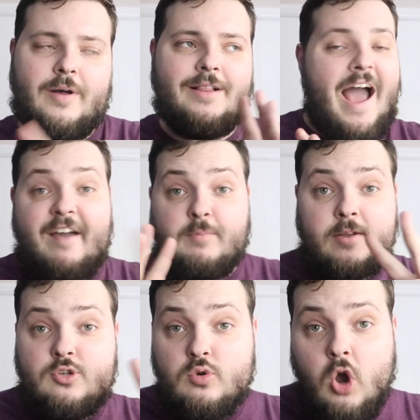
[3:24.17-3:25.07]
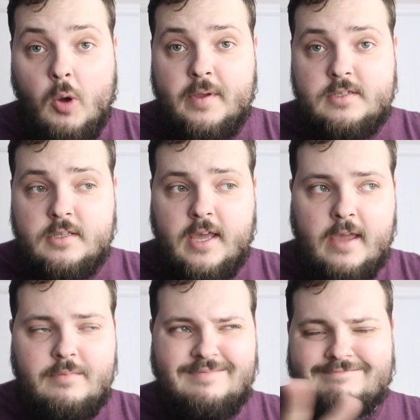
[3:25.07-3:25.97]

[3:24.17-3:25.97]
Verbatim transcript: Well, I have to buy 2 copies of the game.